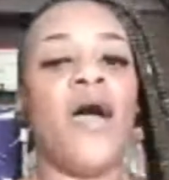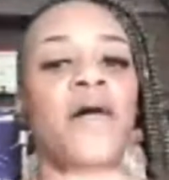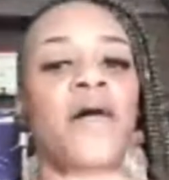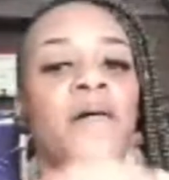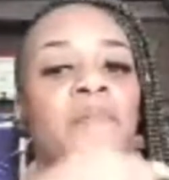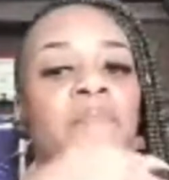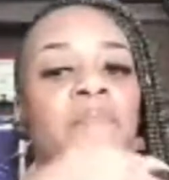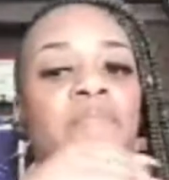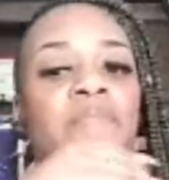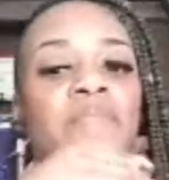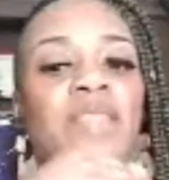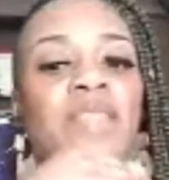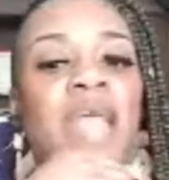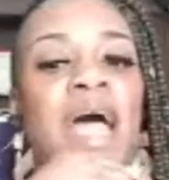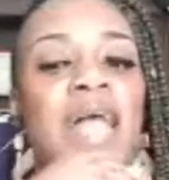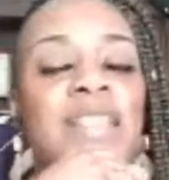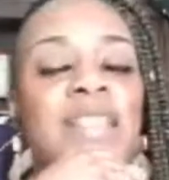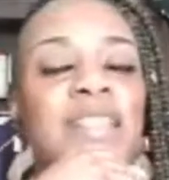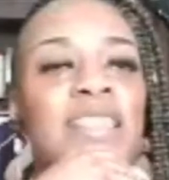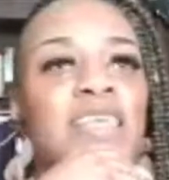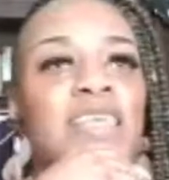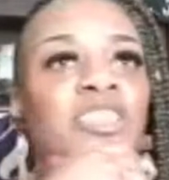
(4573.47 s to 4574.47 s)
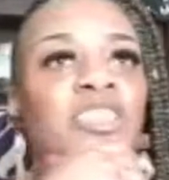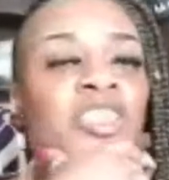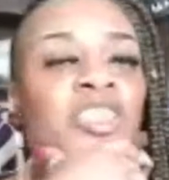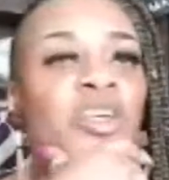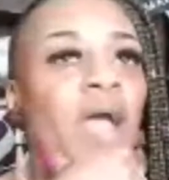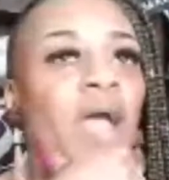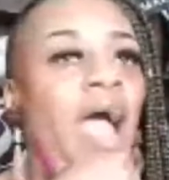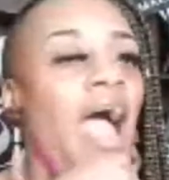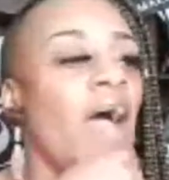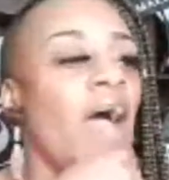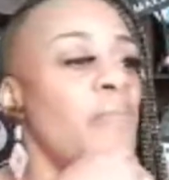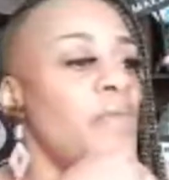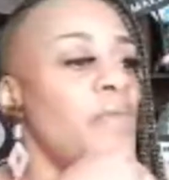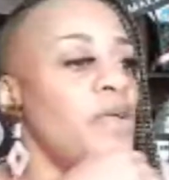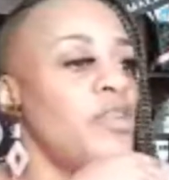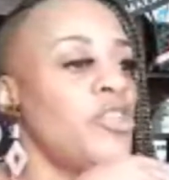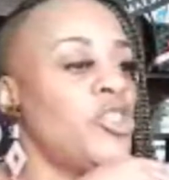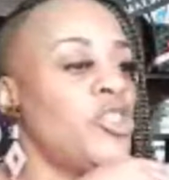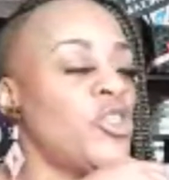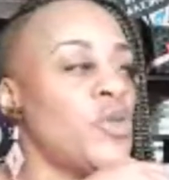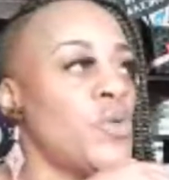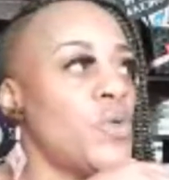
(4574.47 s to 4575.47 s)
Not this year. I've
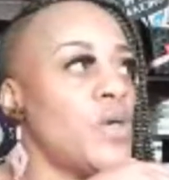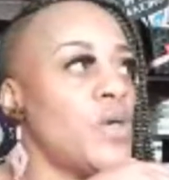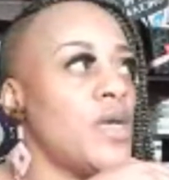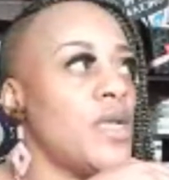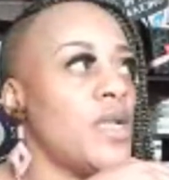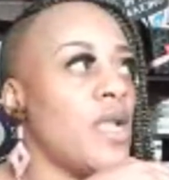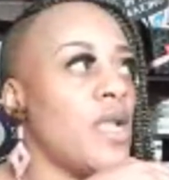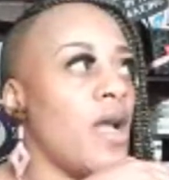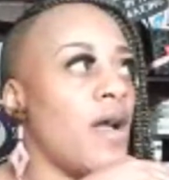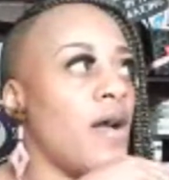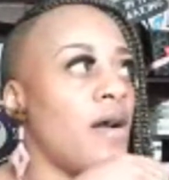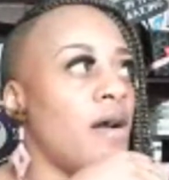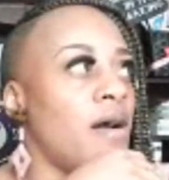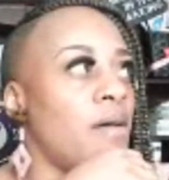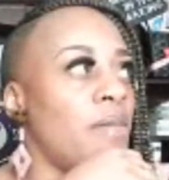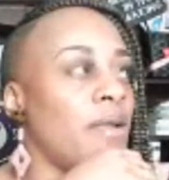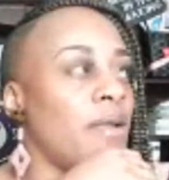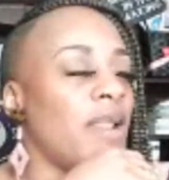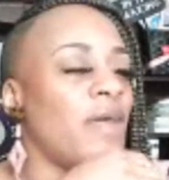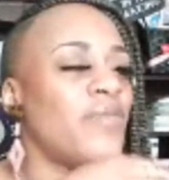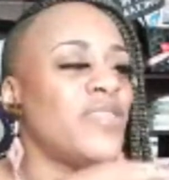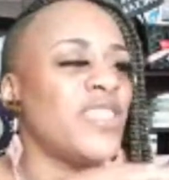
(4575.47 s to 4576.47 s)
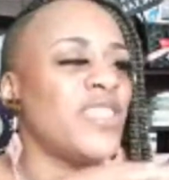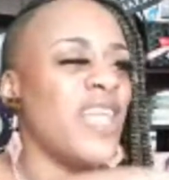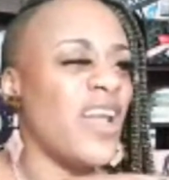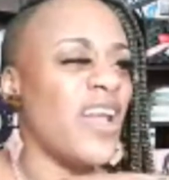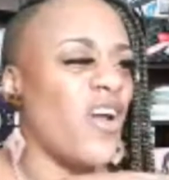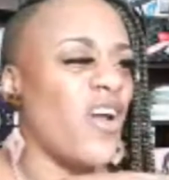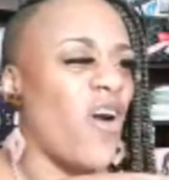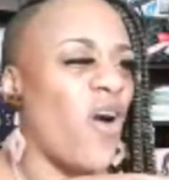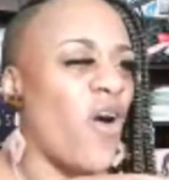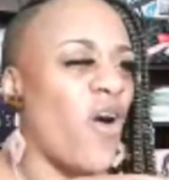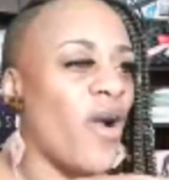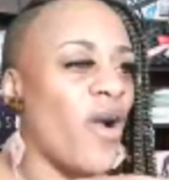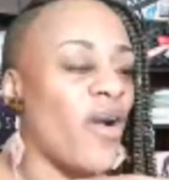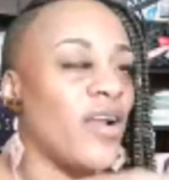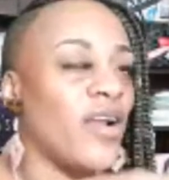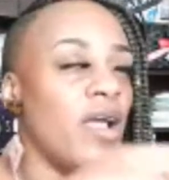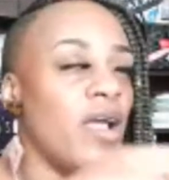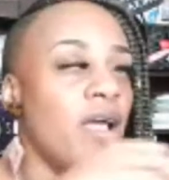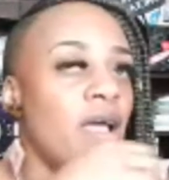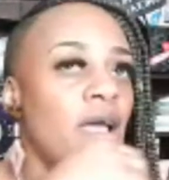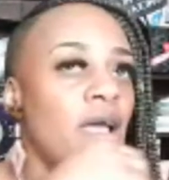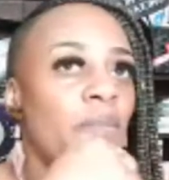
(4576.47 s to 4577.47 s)
been doing, and that was kind of
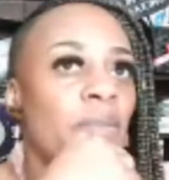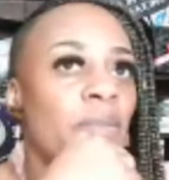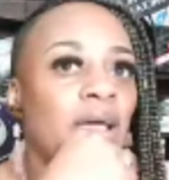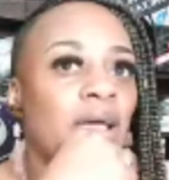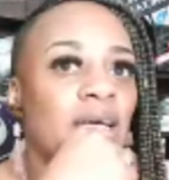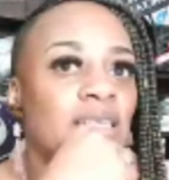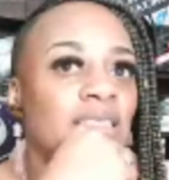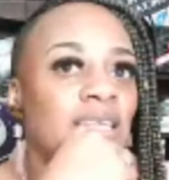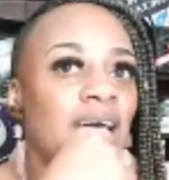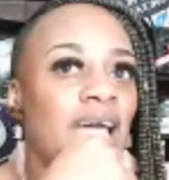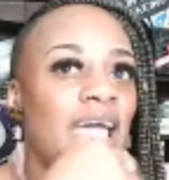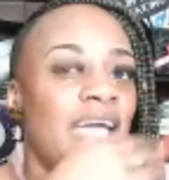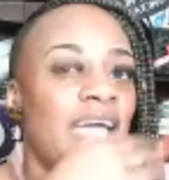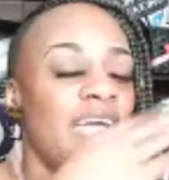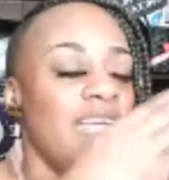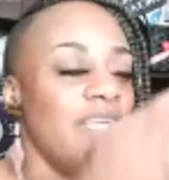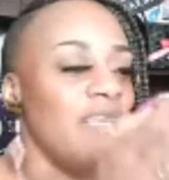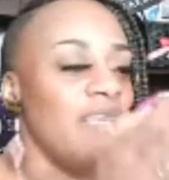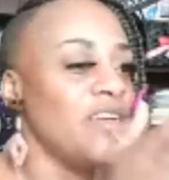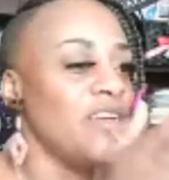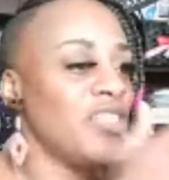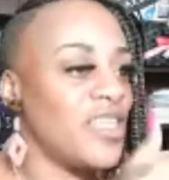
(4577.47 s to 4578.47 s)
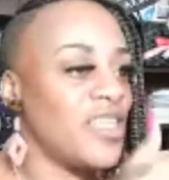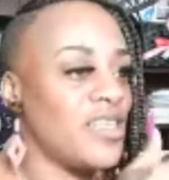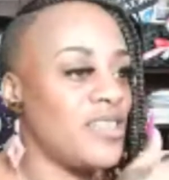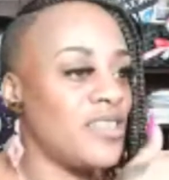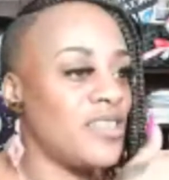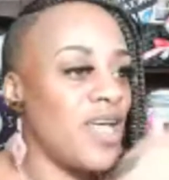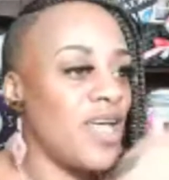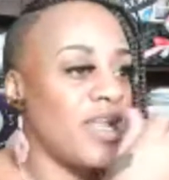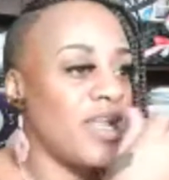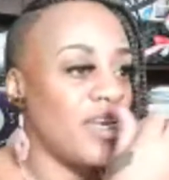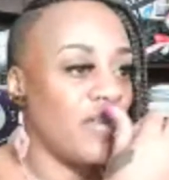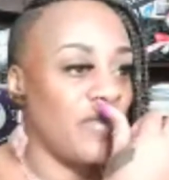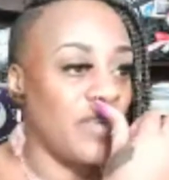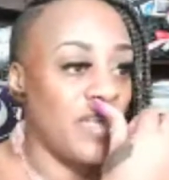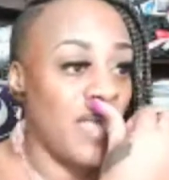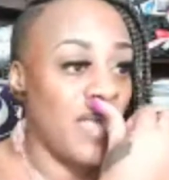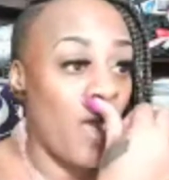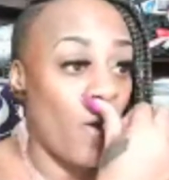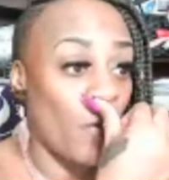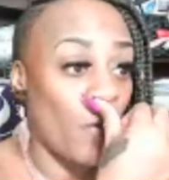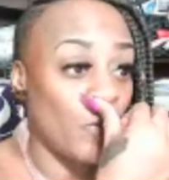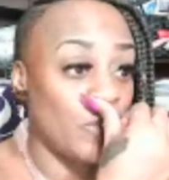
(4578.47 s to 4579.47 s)
hard because 8 years consecutively, I
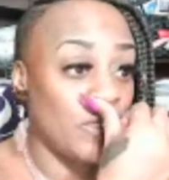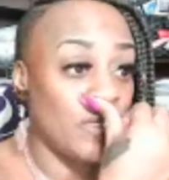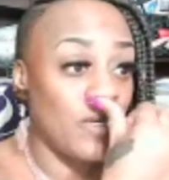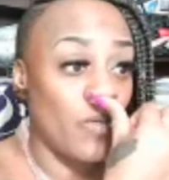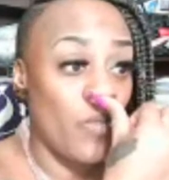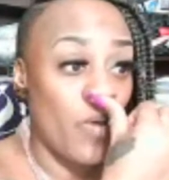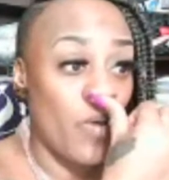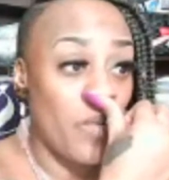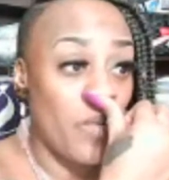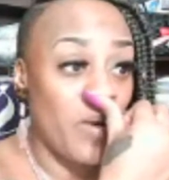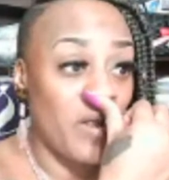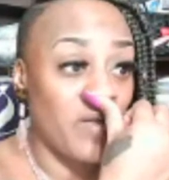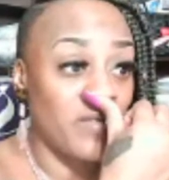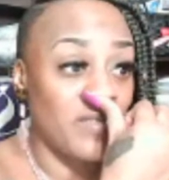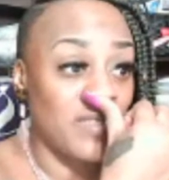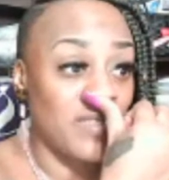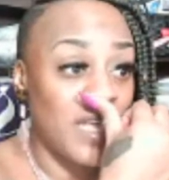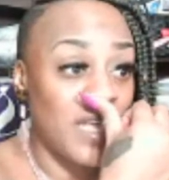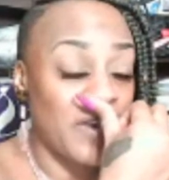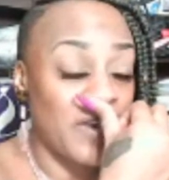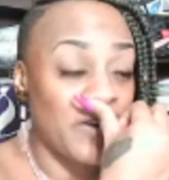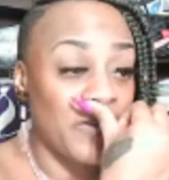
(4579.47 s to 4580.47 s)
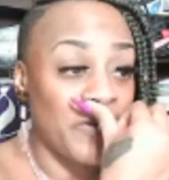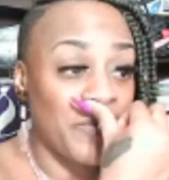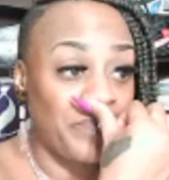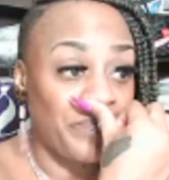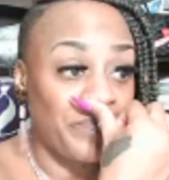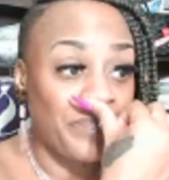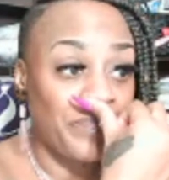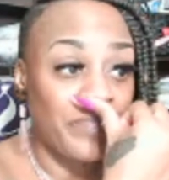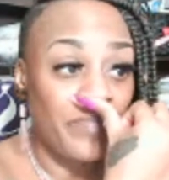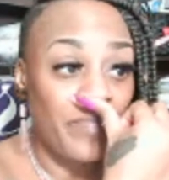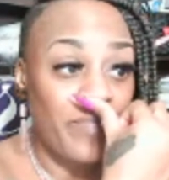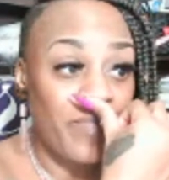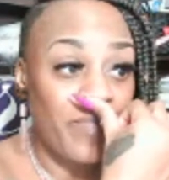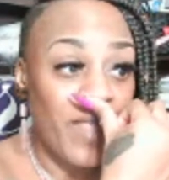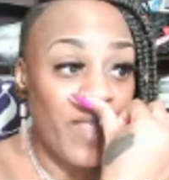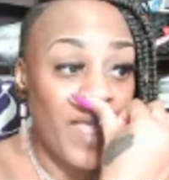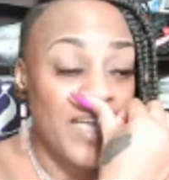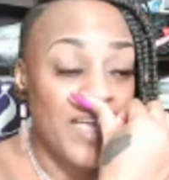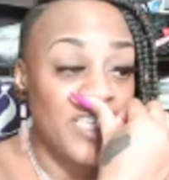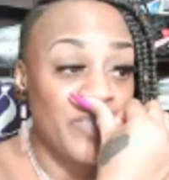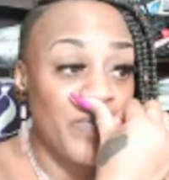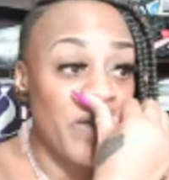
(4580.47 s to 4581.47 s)
hosted a Women of Standard
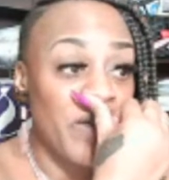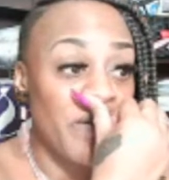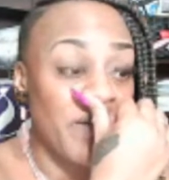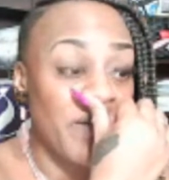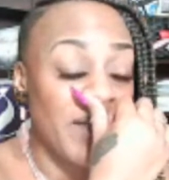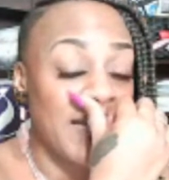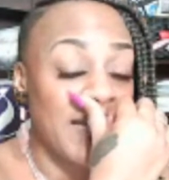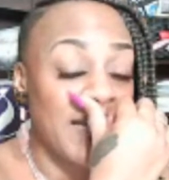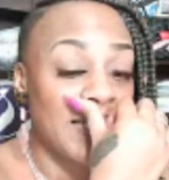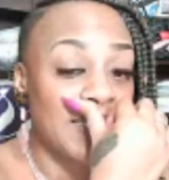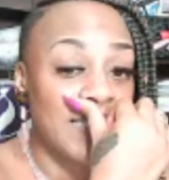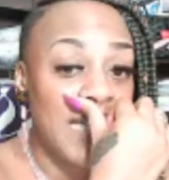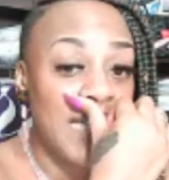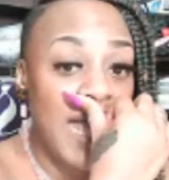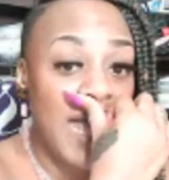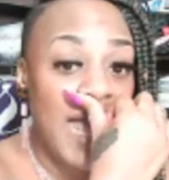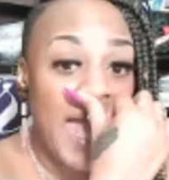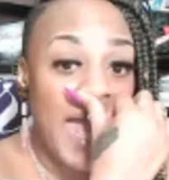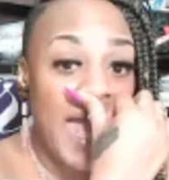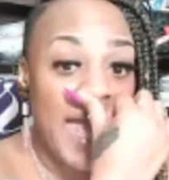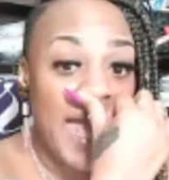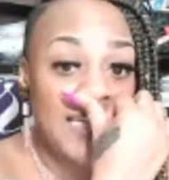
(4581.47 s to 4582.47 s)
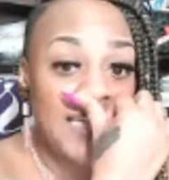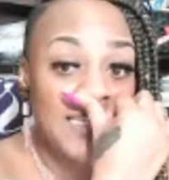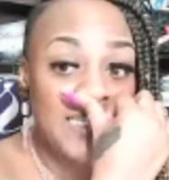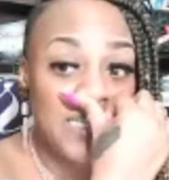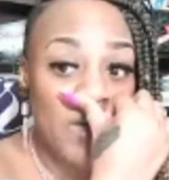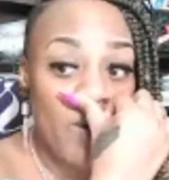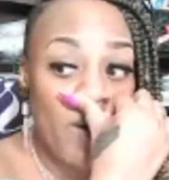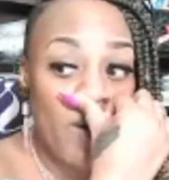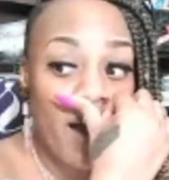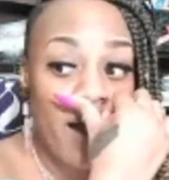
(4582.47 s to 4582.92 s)
experience. And so,